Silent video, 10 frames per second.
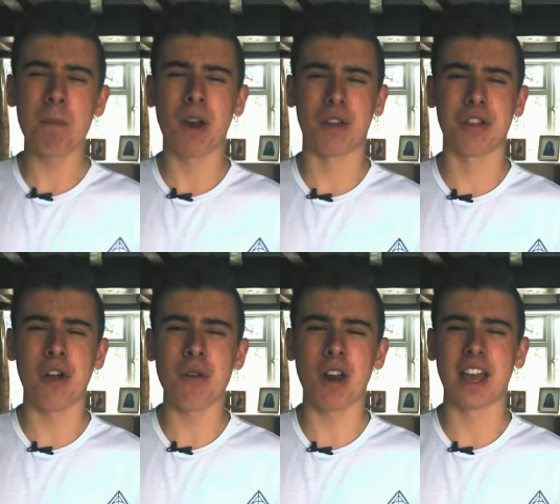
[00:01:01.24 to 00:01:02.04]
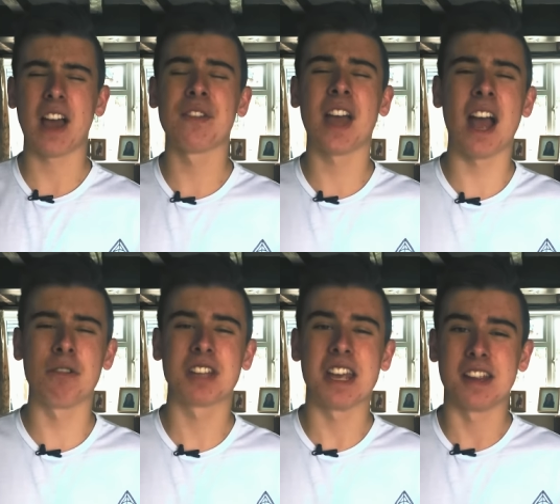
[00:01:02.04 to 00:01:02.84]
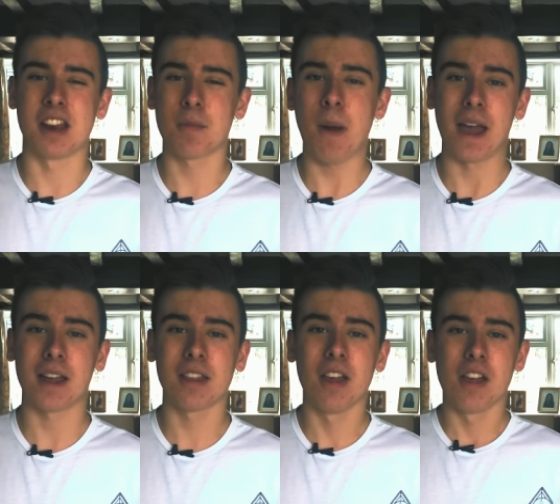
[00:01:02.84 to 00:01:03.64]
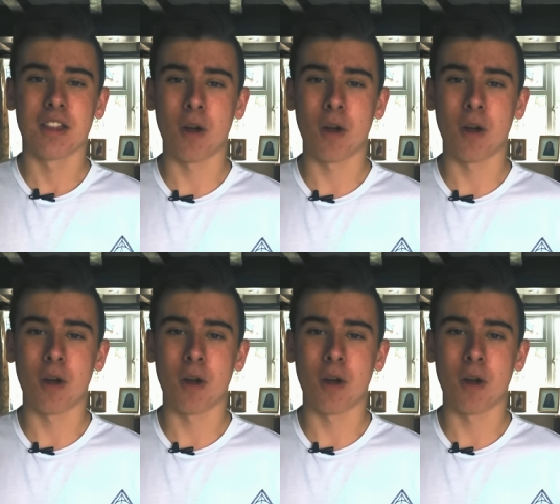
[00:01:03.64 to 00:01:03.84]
OnePlus don't like having outdated specs,